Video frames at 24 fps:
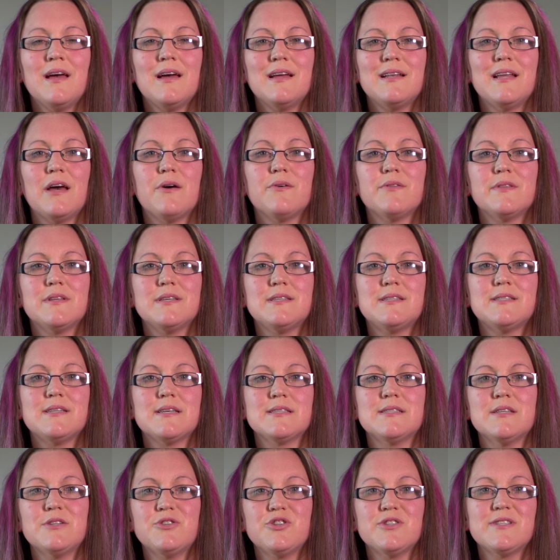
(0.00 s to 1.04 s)
Now, this
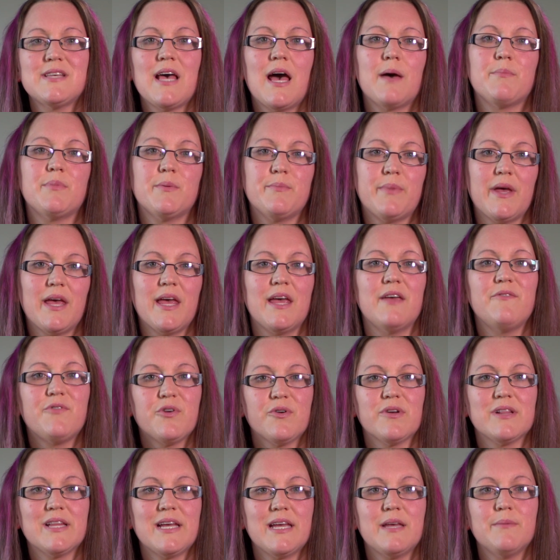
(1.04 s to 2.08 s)
doesn't just happen
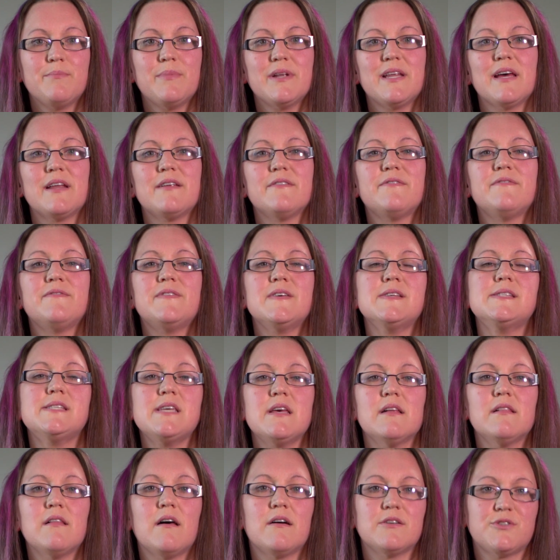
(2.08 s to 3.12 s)
behaviorally, but at a
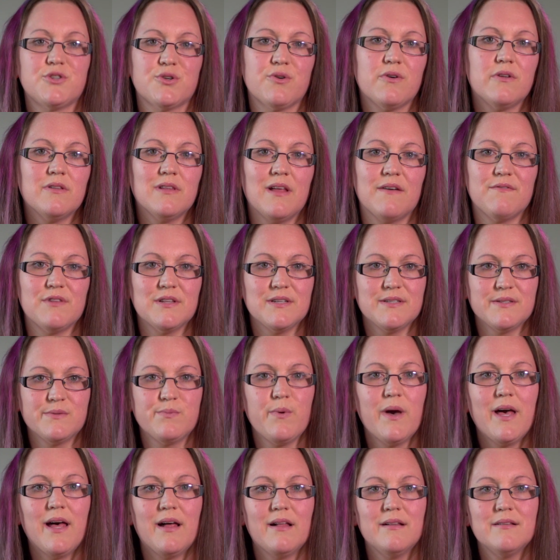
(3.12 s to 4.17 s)
physiological level as
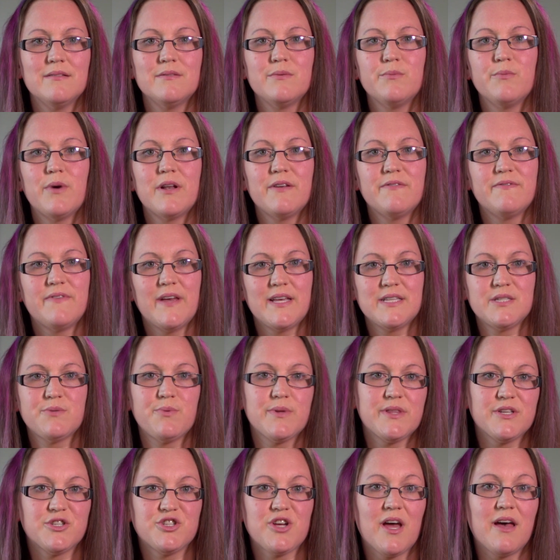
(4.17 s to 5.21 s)
well. When faced
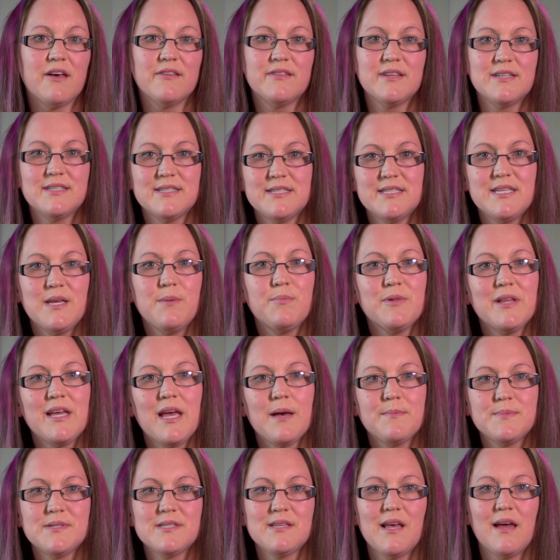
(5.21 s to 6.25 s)
with a child that is deeply
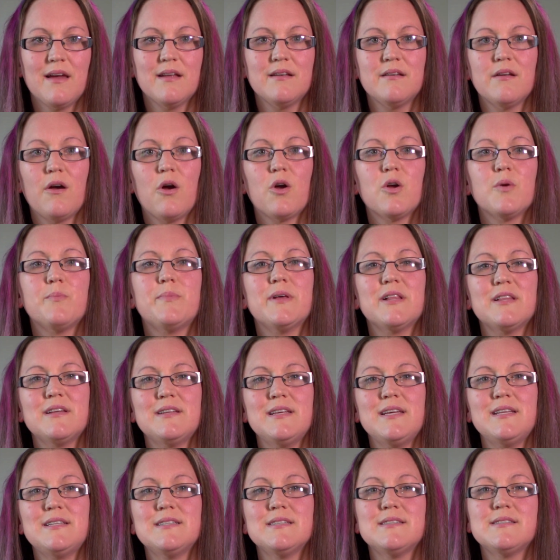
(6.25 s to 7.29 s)
upset, our
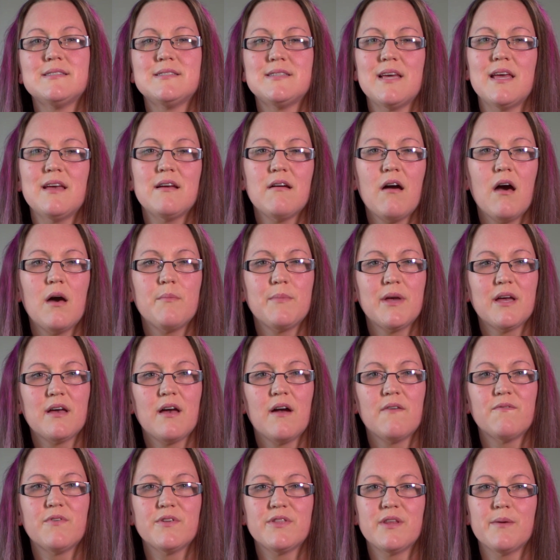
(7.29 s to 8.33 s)
ability to stay calm and
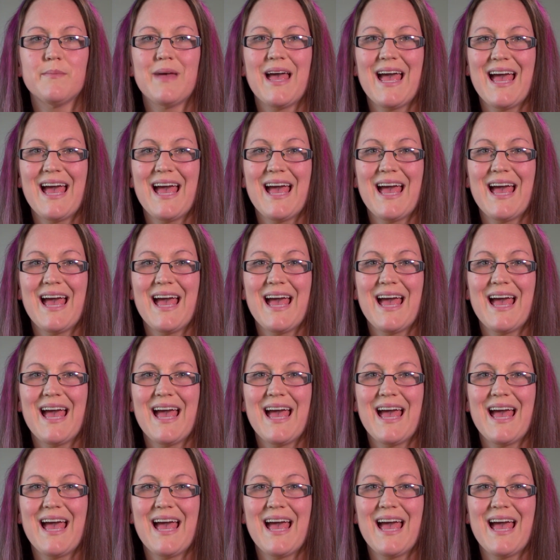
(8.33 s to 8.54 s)
comfort them